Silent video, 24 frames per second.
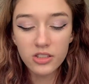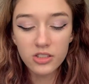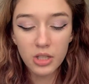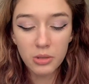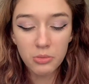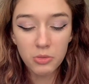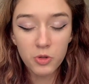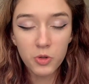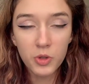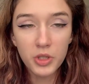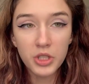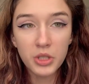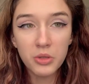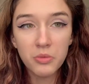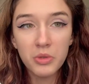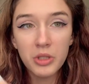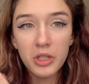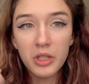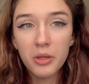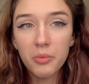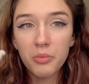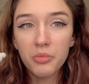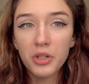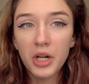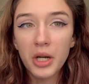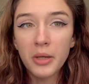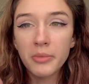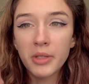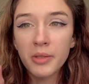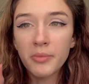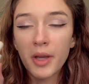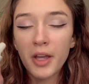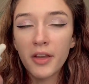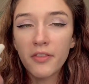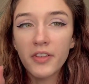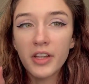I'm going to be priming
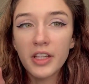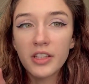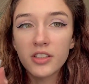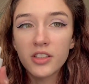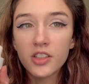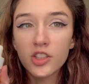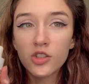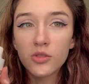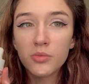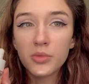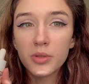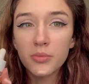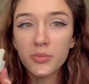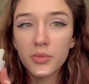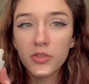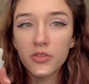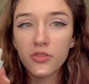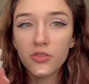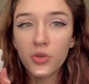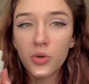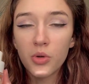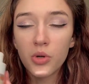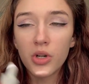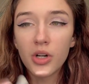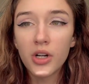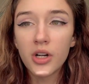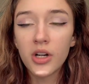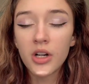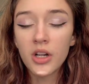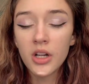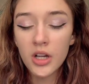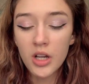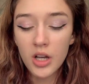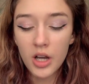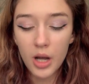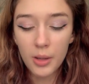my face a little bit before
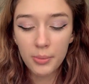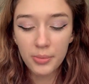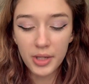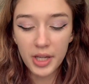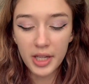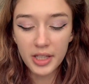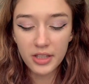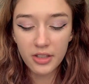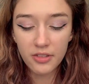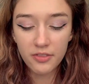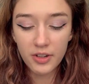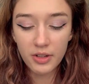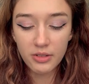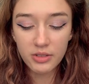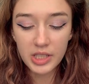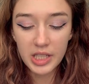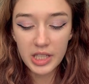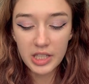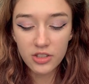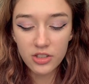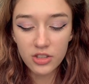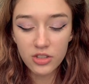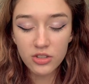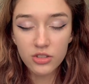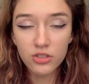applying the foundation.